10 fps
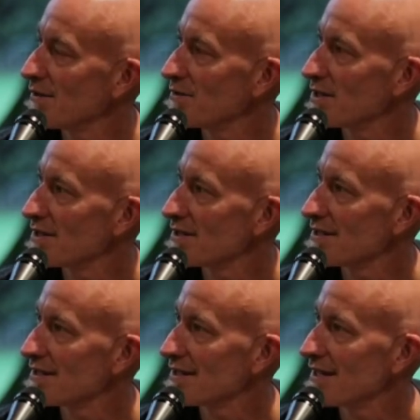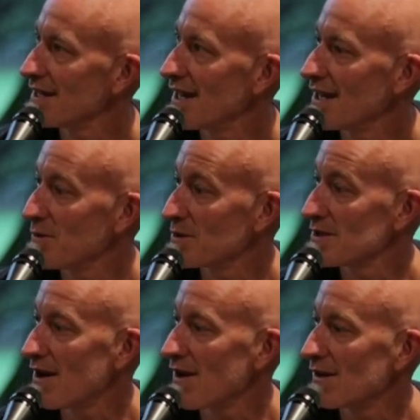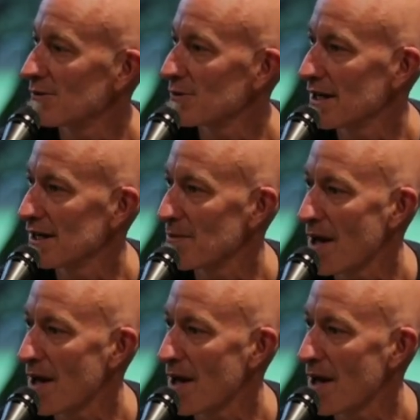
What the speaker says: Of just, it was all written